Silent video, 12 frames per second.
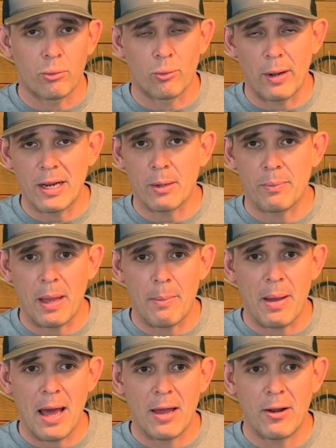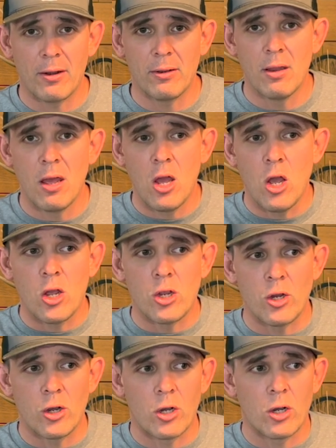break up that pattern.
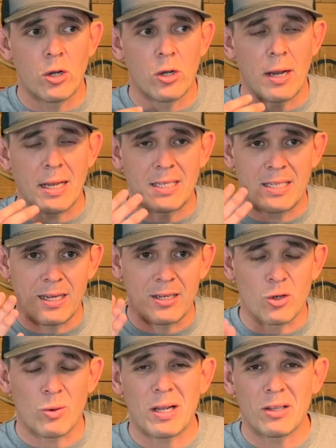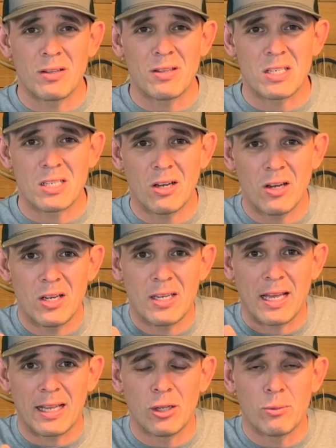You're not sitting directly in the sun.
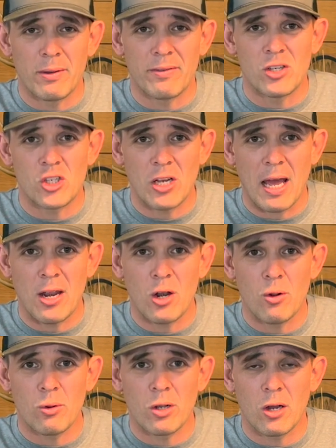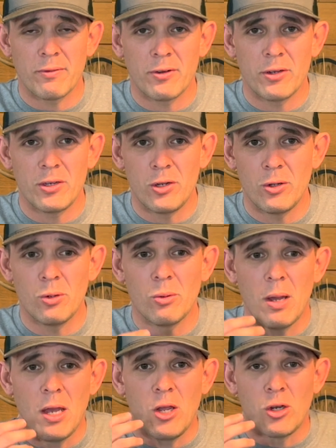You got a little bit of a shadow covering
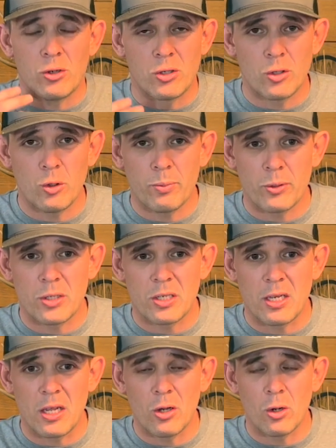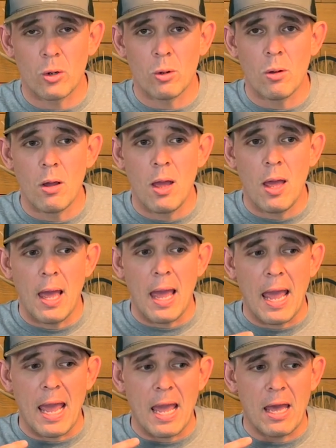you. You're super still,
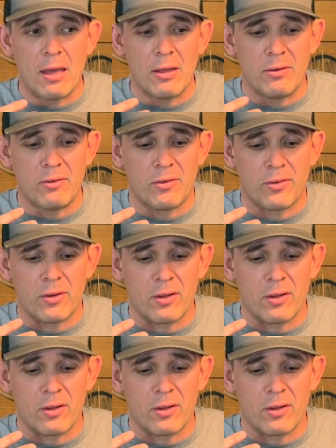and